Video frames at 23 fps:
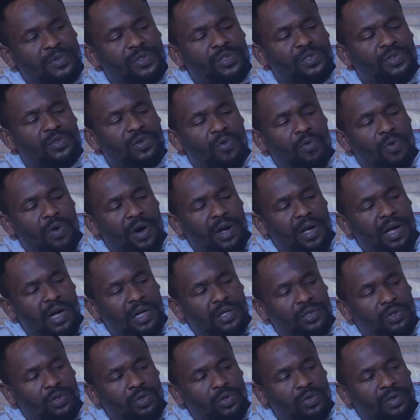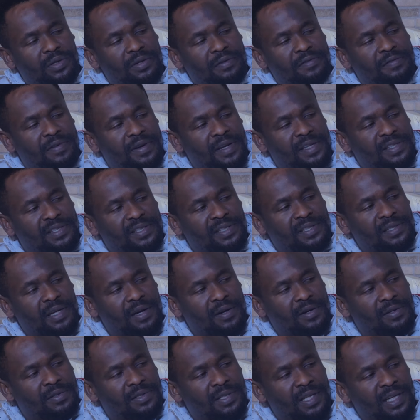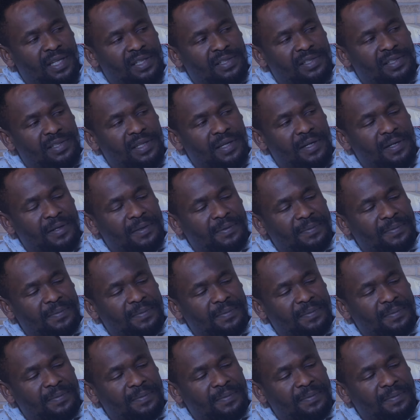So why are you looking for a second answer?